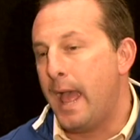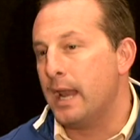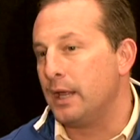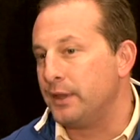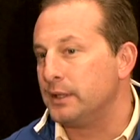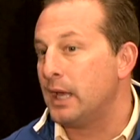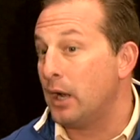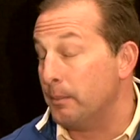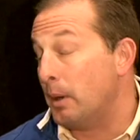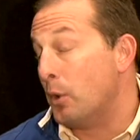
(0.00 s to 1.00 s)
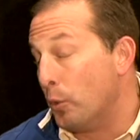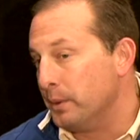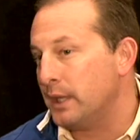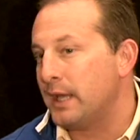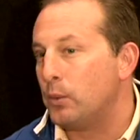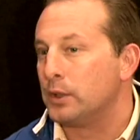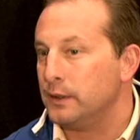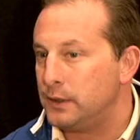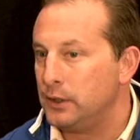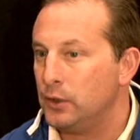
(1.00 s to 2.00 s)
And I think that I'm hoping that will
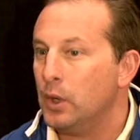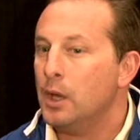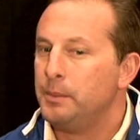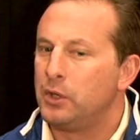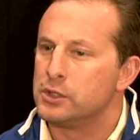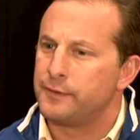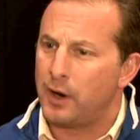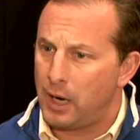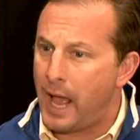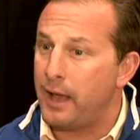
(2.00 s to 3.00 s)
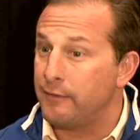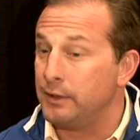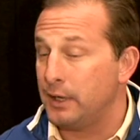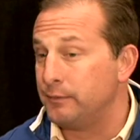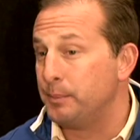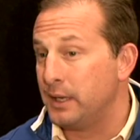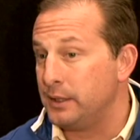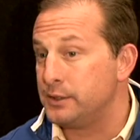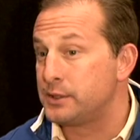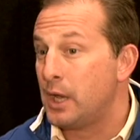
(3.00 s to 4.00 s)
continue because of
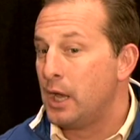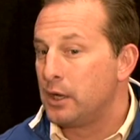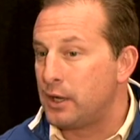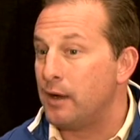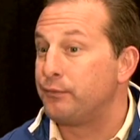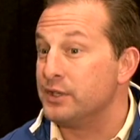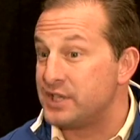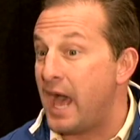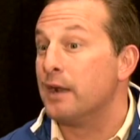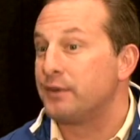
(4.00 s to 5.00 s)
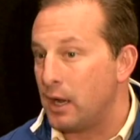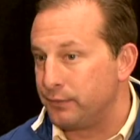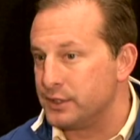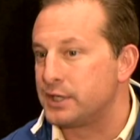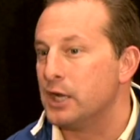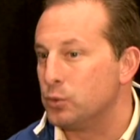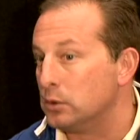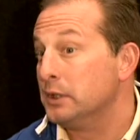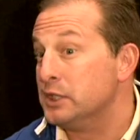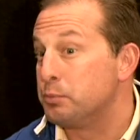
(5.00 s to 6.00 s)
everybody's conference, out of conference
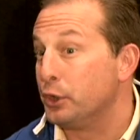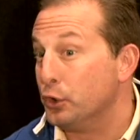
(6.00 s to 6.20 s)
schedule is pretty